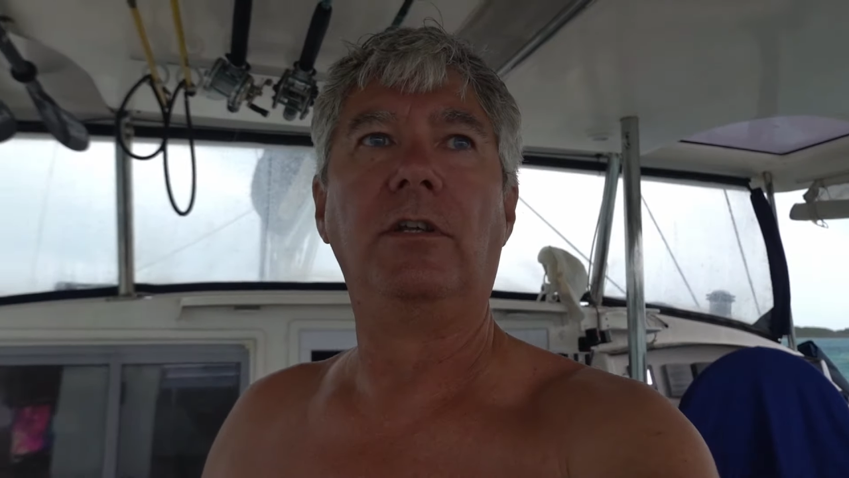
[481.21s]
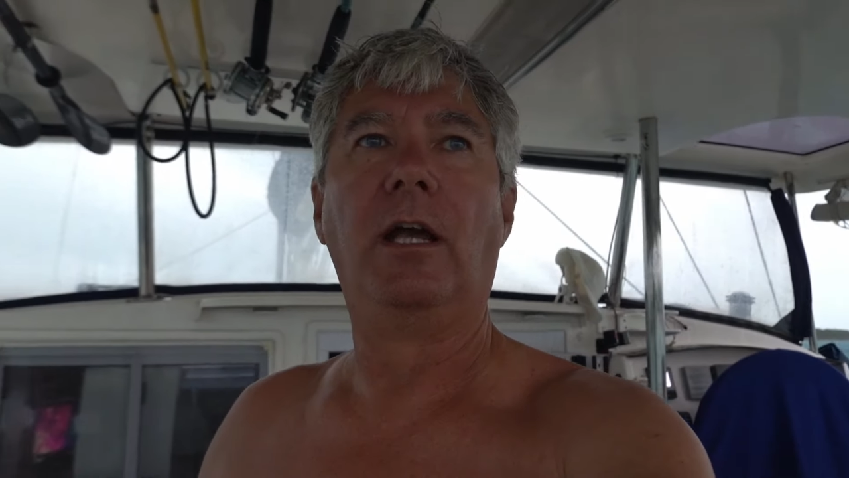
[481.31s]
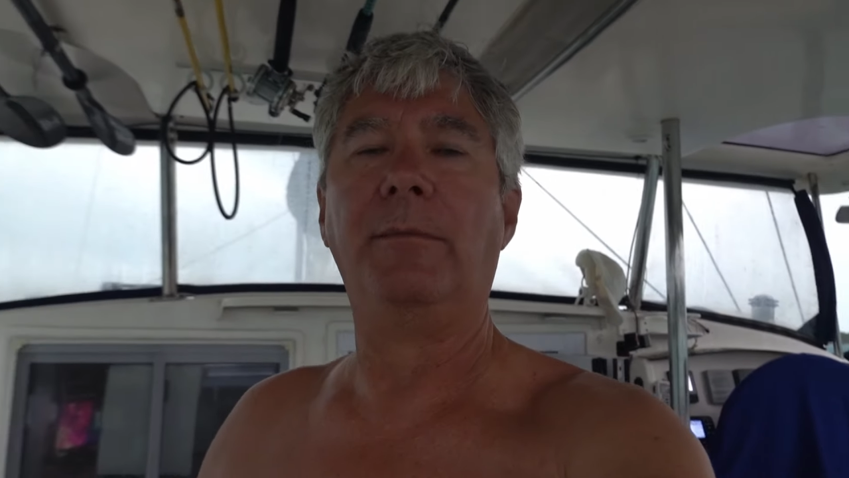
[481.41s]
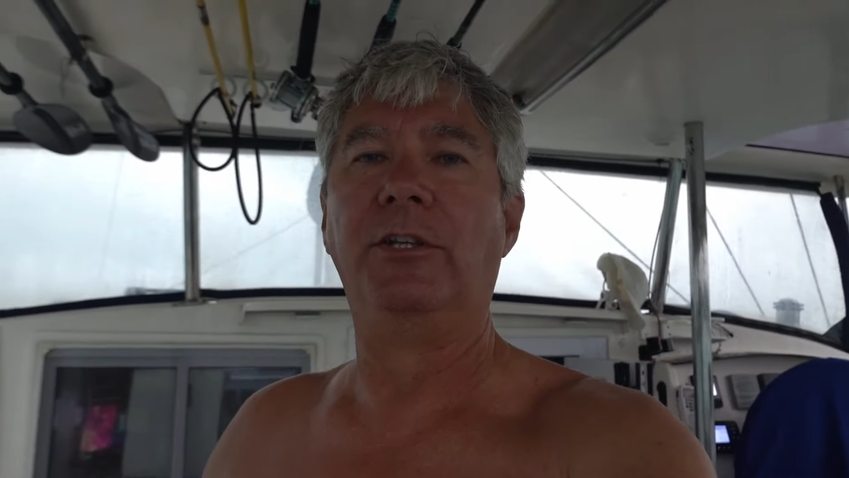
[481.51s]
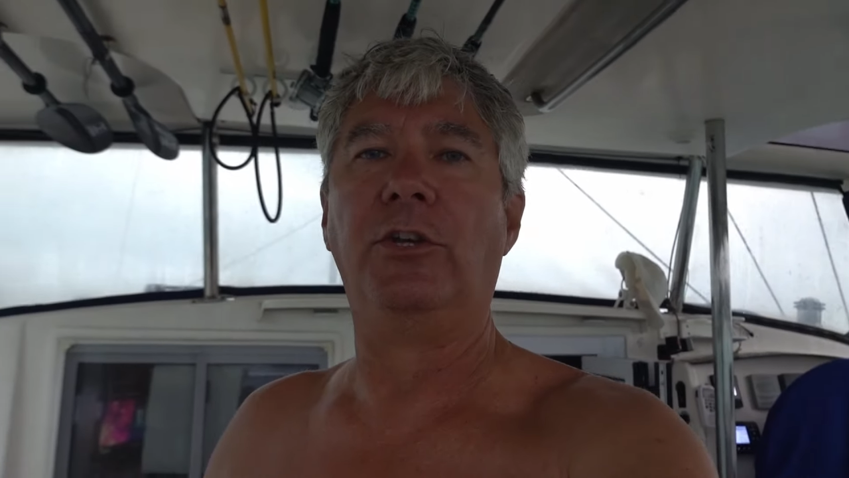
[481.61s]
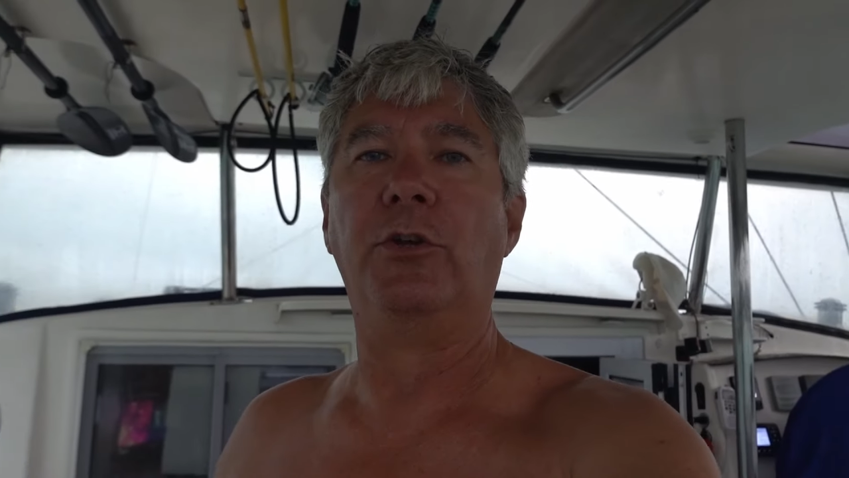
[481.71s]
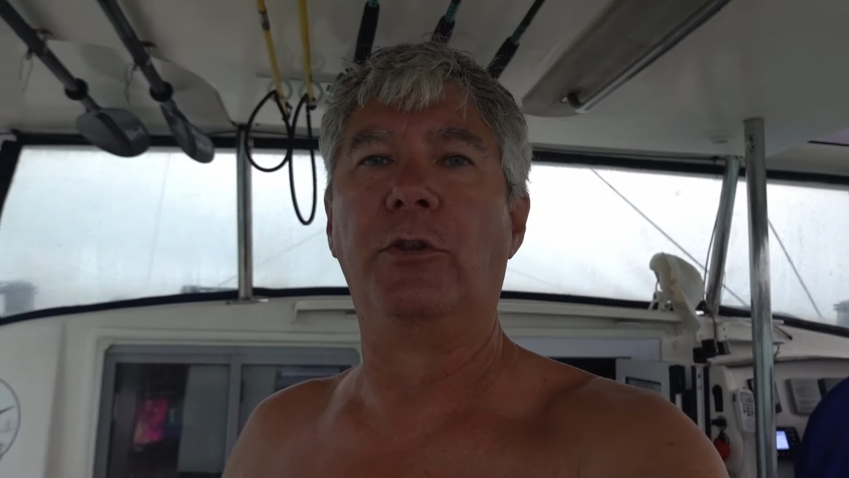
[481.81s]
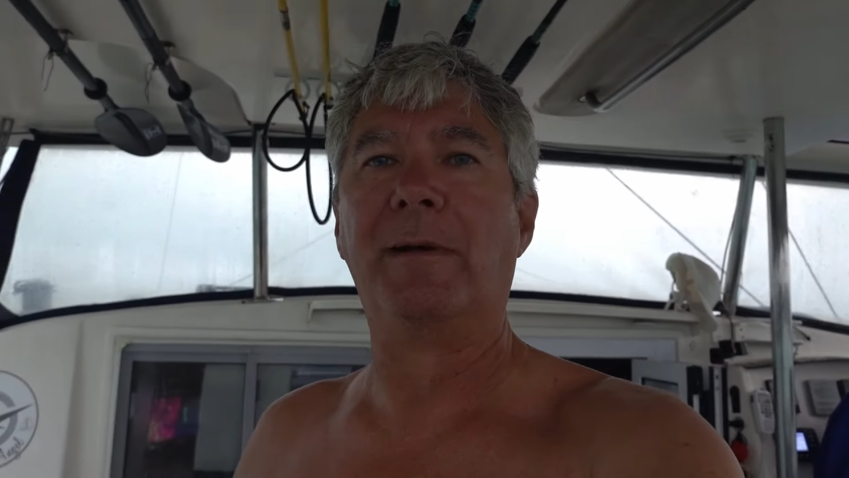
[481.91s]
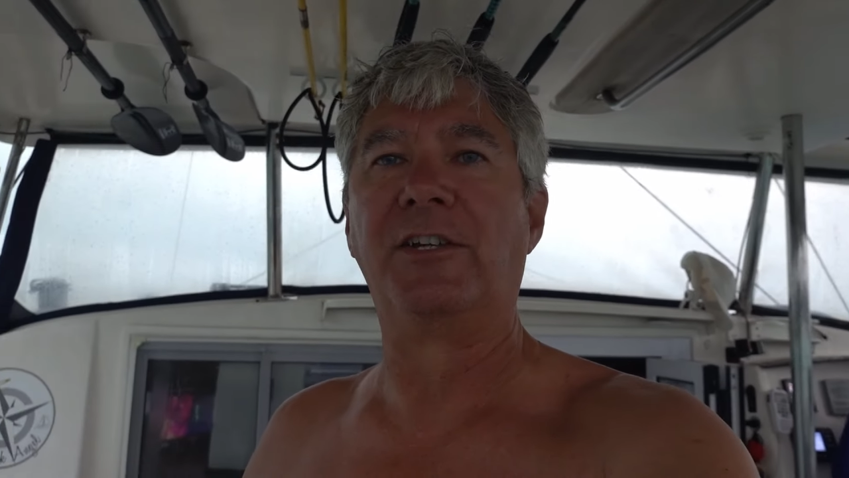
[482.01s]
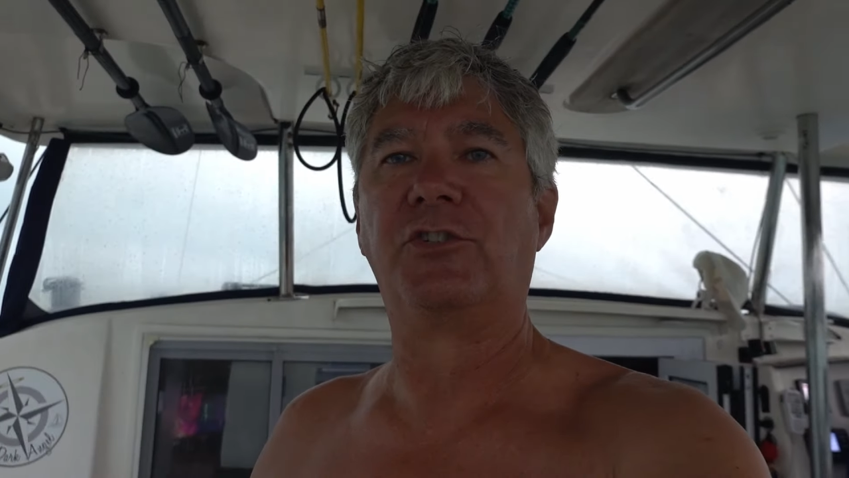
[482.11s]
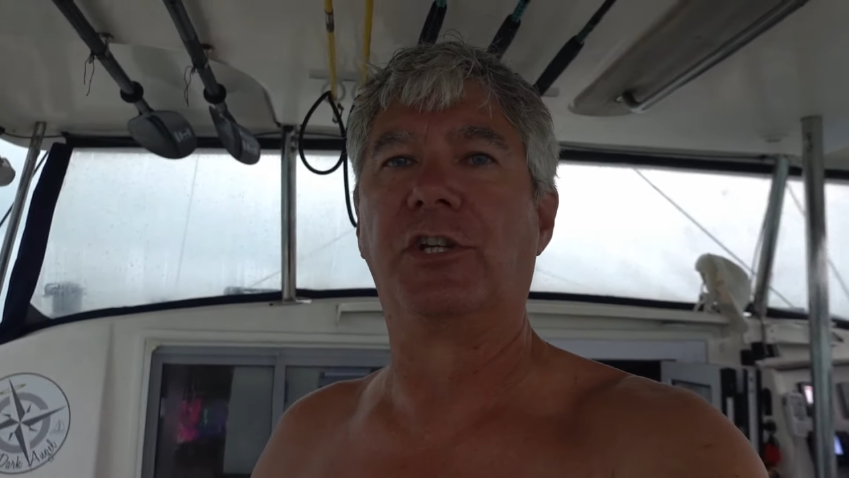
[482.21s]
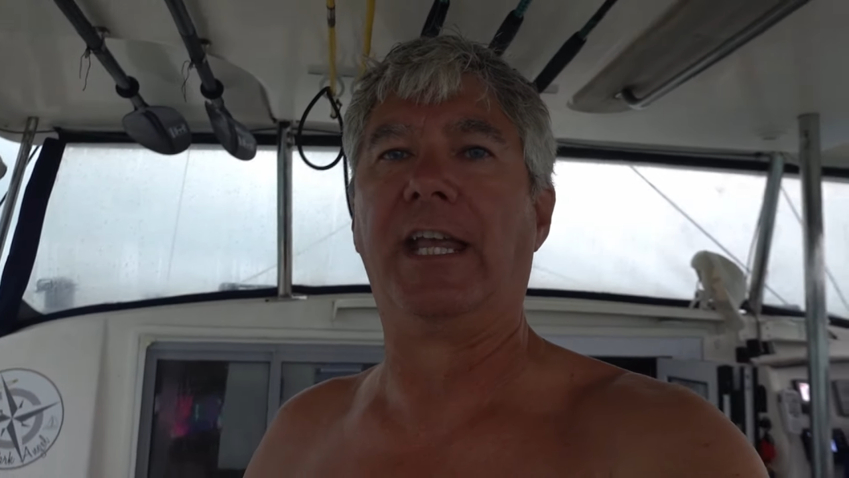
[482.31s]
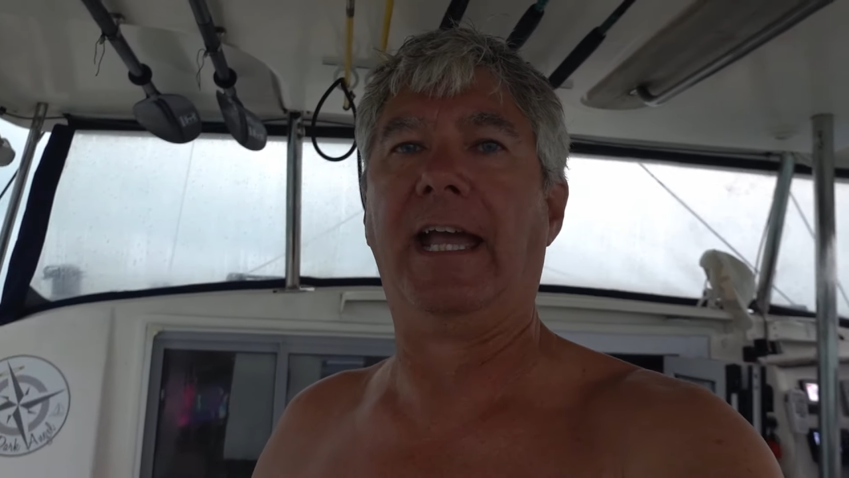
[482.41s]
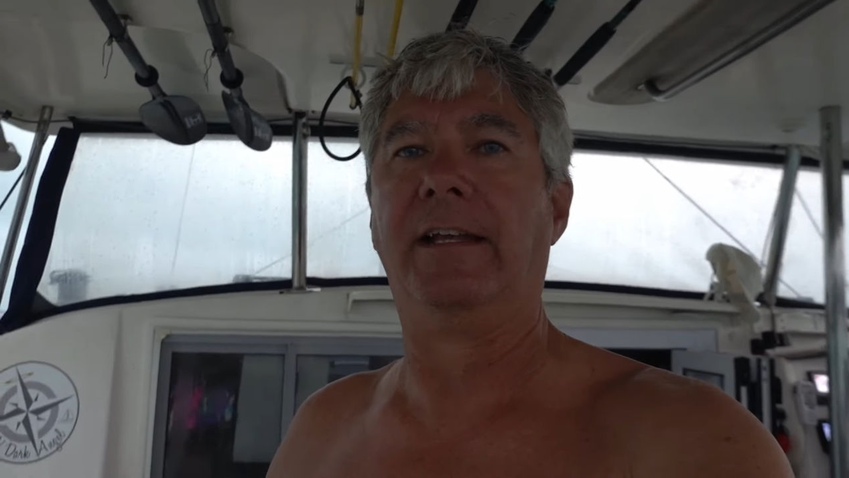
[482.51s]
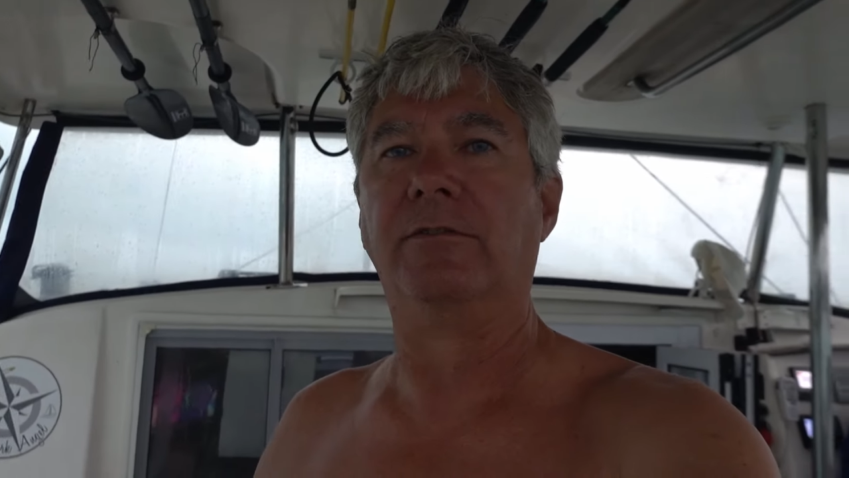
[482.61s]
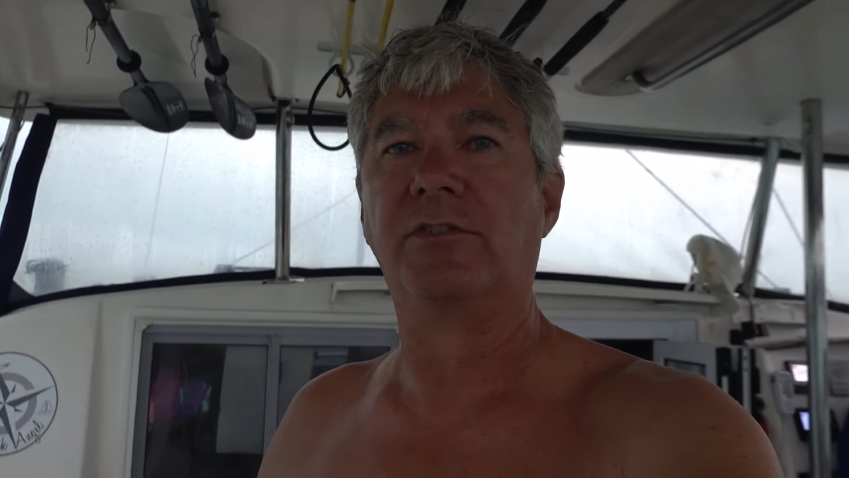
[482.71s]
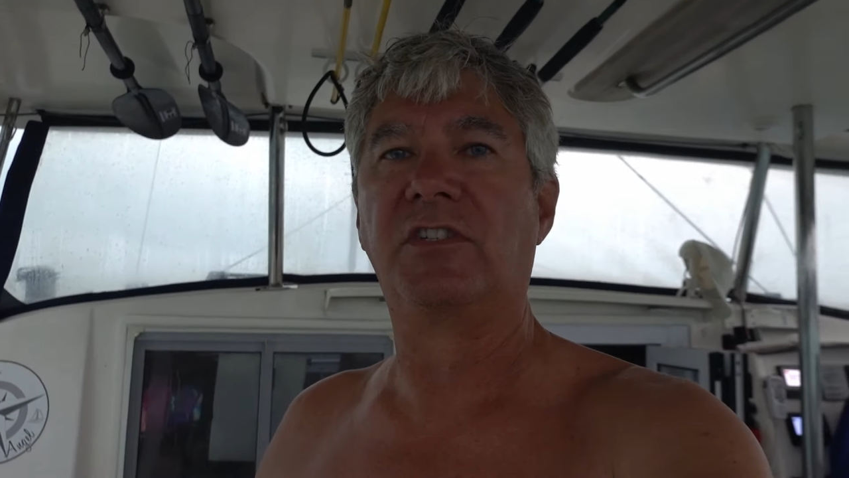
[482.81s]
I mean, you do the best you can